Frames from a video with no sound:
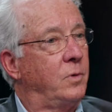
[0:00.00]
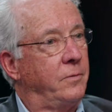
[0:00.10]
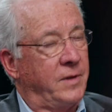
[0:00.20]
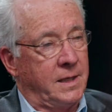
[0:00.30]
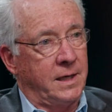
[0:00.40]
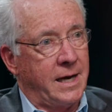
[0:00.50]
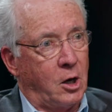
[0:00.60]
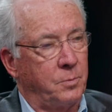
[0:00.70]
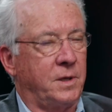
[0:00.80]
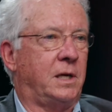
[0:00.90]
if they need
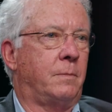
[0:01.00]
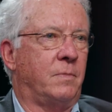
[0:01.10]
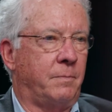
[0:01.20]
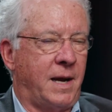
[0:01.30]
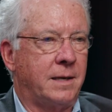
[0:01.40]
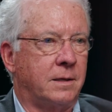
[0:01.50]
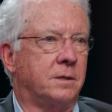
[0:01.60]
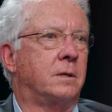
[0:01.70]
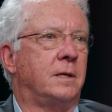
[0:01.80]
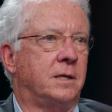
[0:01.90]
help, they need
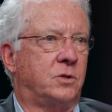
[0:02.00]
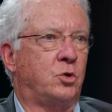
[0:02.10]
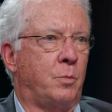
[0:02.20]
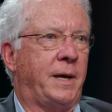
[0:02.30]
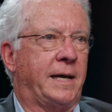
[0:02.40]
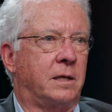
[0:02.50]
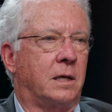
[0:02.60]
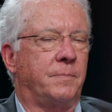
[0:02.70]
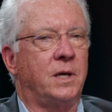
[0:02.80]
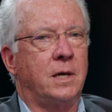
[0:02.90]
maintenance, is to abandon
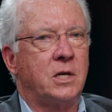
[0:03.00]
them.